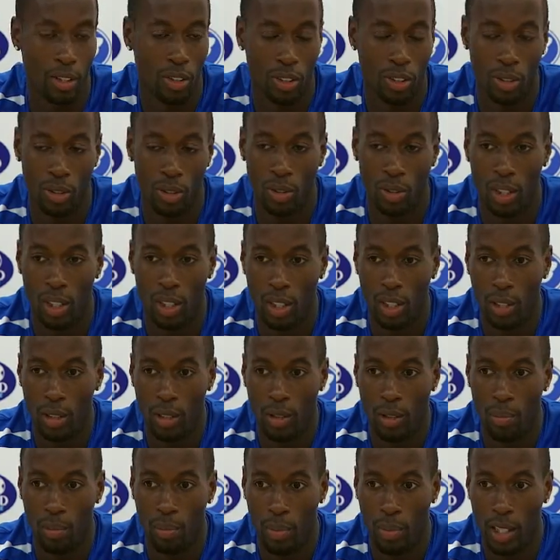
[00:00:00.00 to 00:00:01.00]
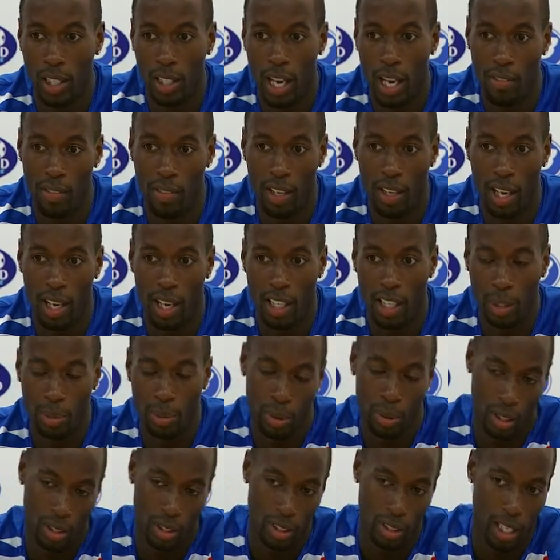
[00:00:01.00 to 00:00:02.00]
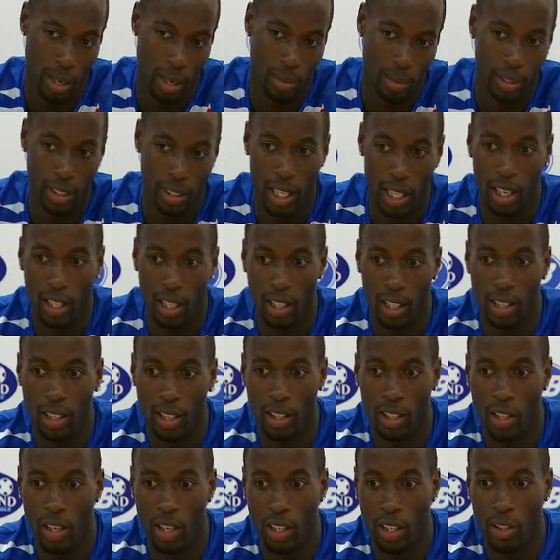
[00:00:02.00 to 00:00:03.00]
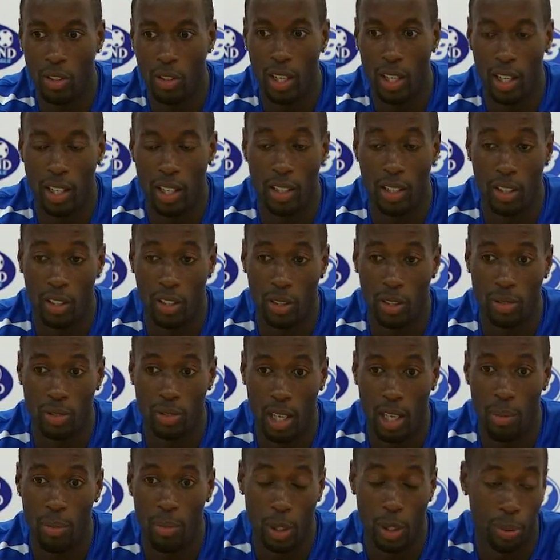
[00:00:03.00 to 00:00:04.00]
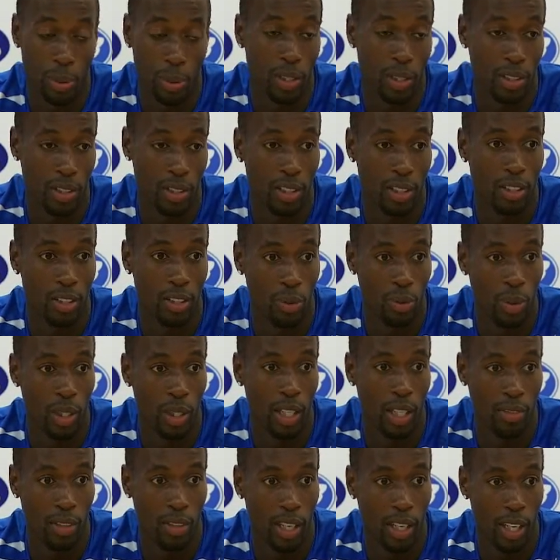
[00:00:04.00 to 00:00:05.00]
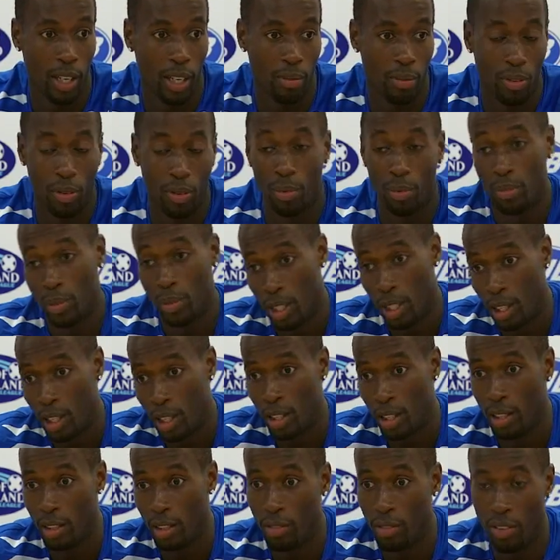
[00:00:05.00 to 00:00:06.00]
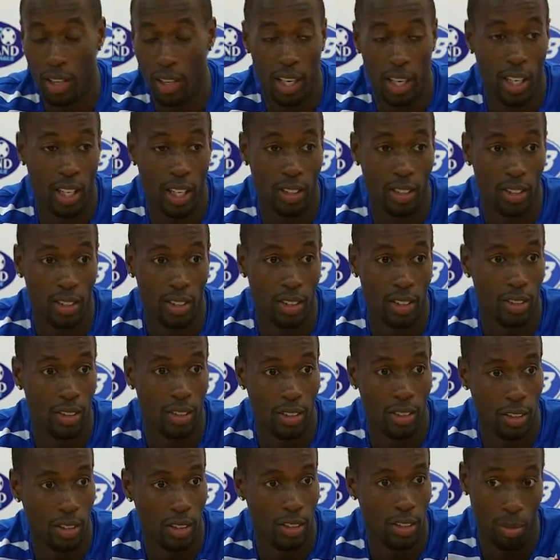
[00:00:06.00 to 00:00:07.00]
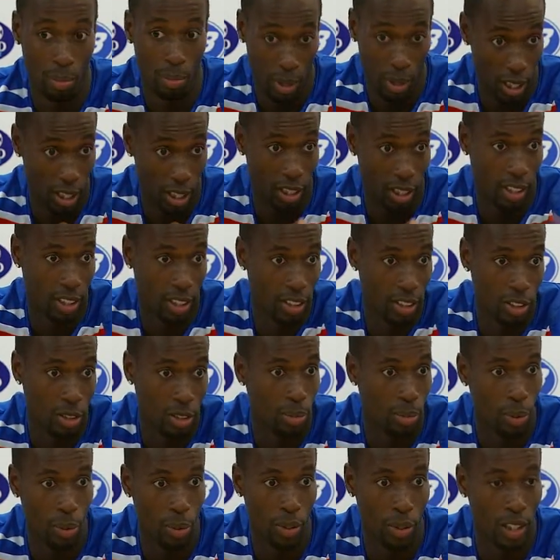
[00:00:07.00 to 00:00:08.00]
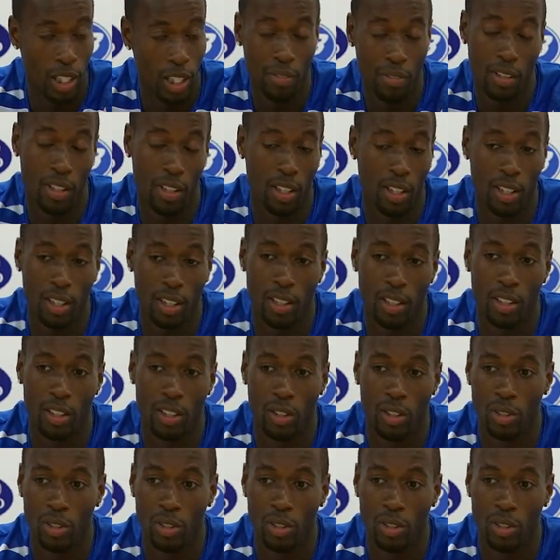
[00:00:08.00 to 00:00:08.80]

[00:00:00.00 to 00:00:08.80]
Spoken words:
So me having that experience and that mentality, I know that how much pressure it is to win every game, from the fans, the media, the supporters, everything.